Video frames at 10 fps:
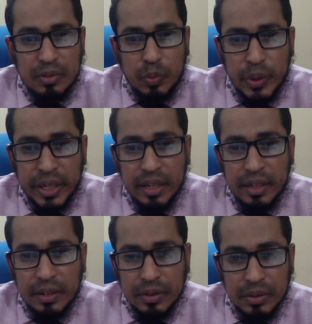
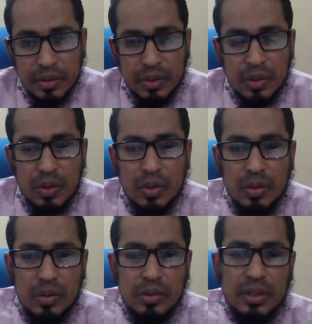weekly.
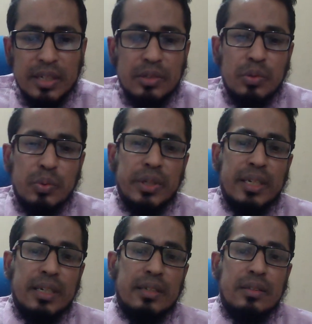Try to
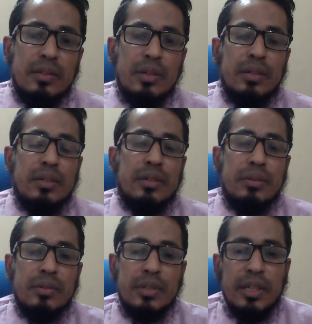weaken
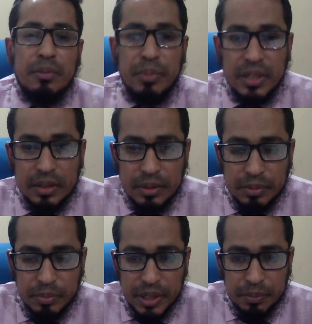
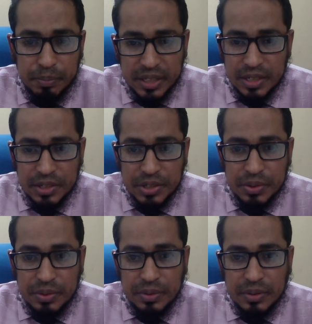their
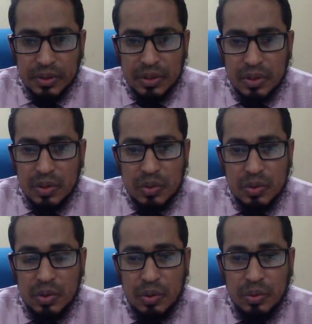presentation.
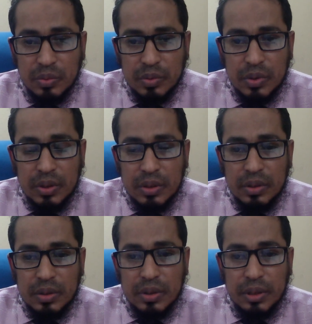So
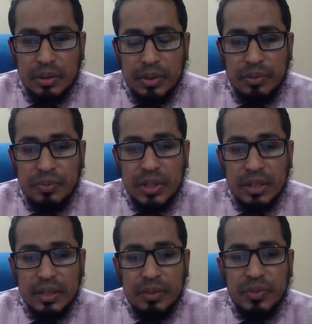if
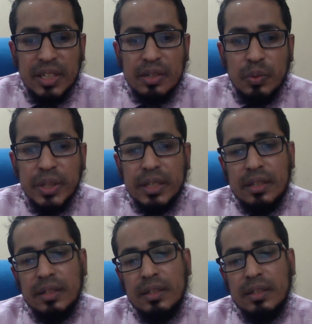they are weak